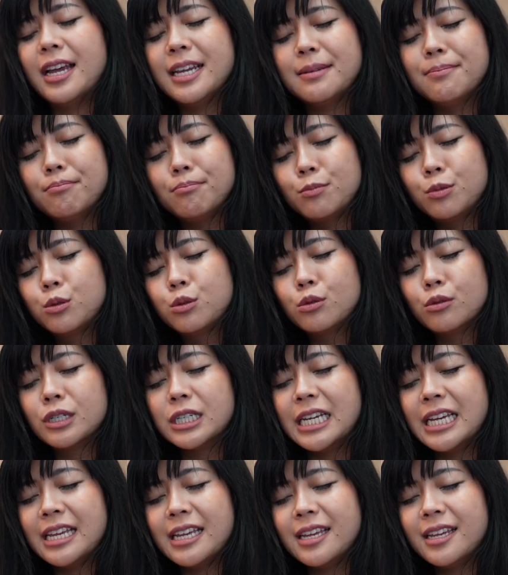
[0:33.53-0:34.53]
I am
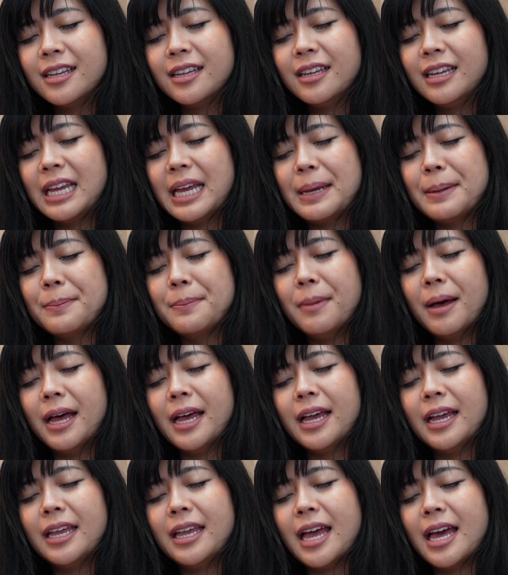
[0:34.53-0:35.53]
praying
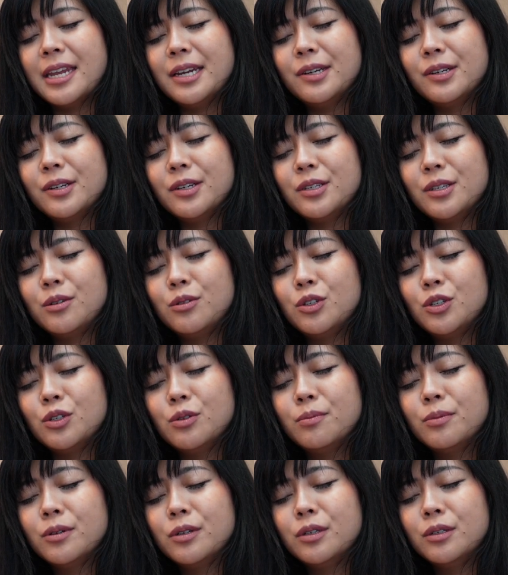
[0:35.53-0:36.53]
my editor
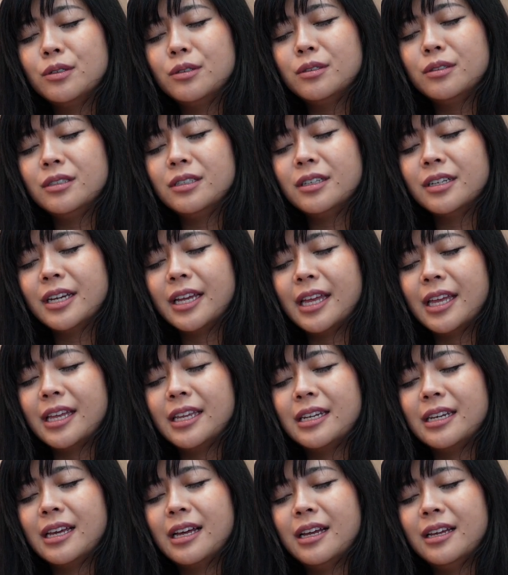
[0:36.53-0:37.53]
YouTube Kun
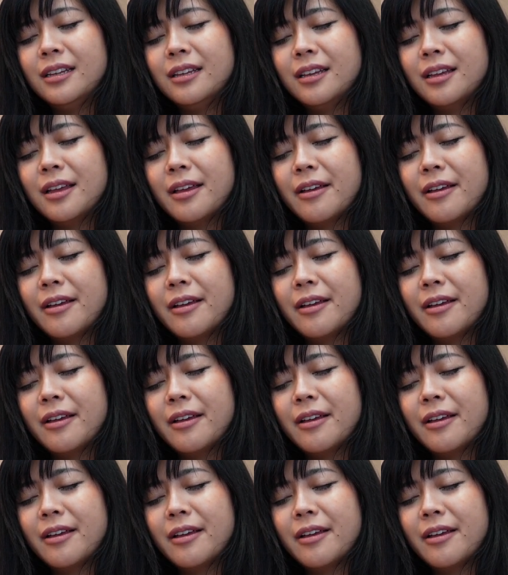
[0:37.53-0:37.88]
can uh,